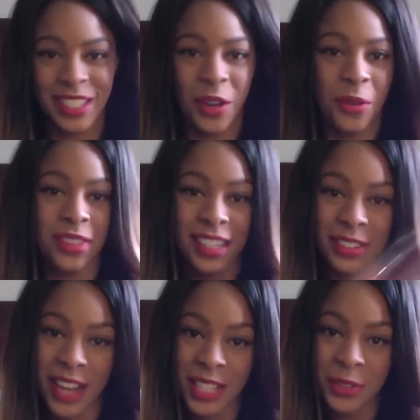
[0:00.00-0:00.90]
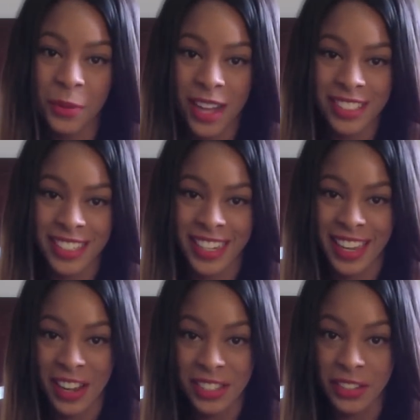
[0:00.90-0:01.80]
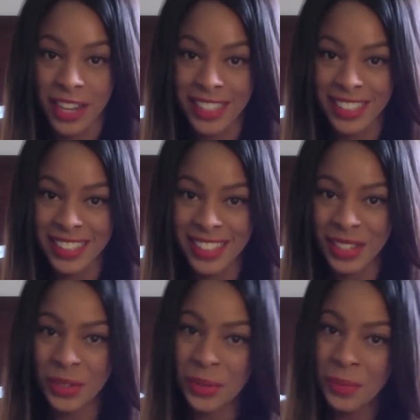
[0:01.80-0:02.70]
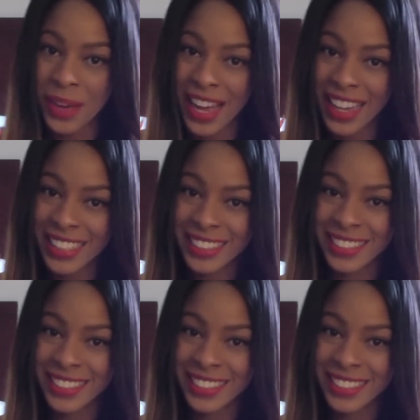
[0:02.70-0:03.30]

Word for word: So thank you guys for watching, and I'll see you guys again soon. Bye!